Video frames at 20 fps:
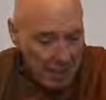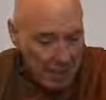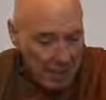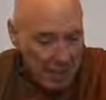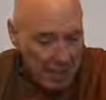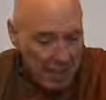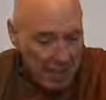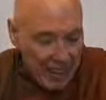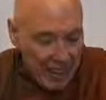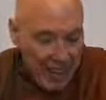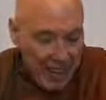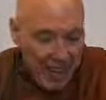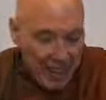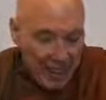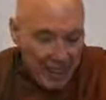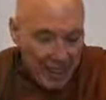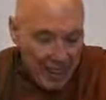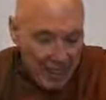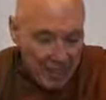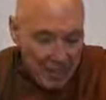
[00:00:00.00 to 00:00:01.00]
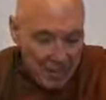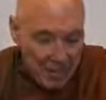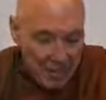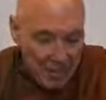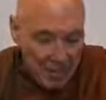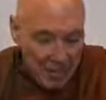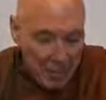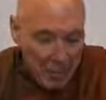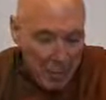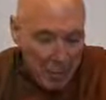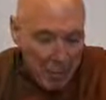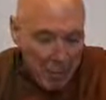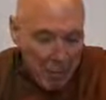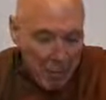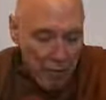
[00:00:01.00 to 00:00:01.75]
Okay, then number